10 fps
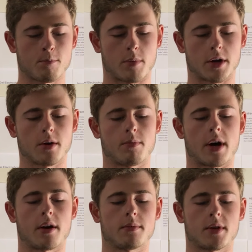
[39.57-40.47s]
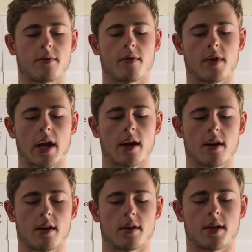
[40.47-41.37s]
Microbiomes have even
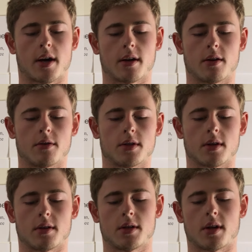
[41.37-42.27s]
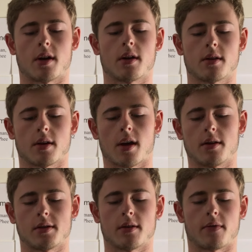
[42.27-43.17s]
aided in diagnosing and studying the
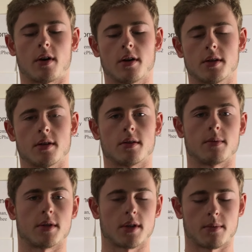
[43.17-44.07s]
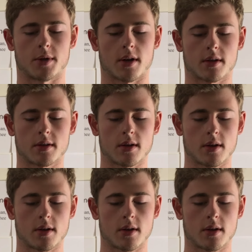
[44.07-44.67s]
cases of autism in subjects.